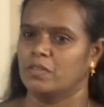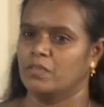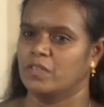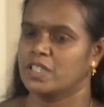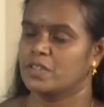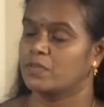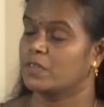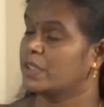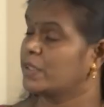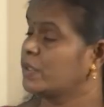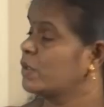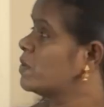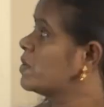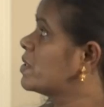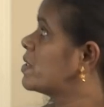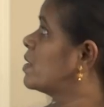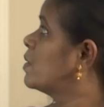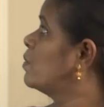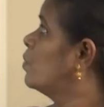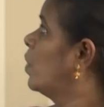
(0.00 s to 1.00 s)
which were
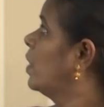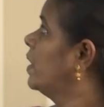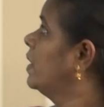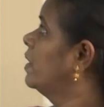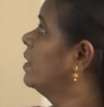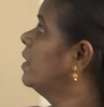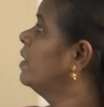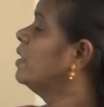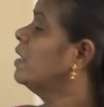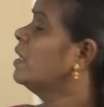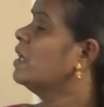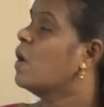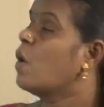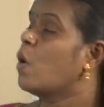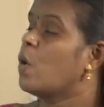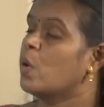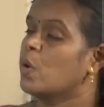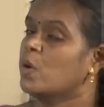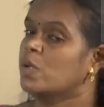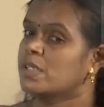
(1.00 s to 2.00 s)
used by the
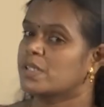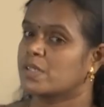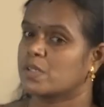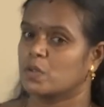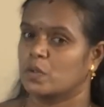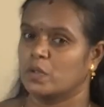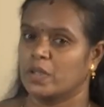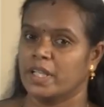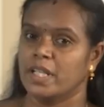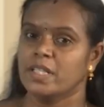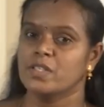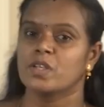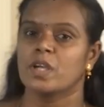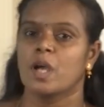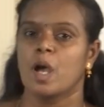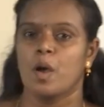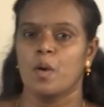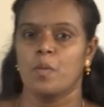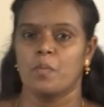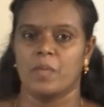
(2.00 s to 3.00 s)
old Stone Age
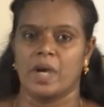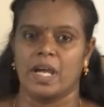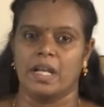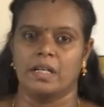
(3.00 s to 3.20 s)
man.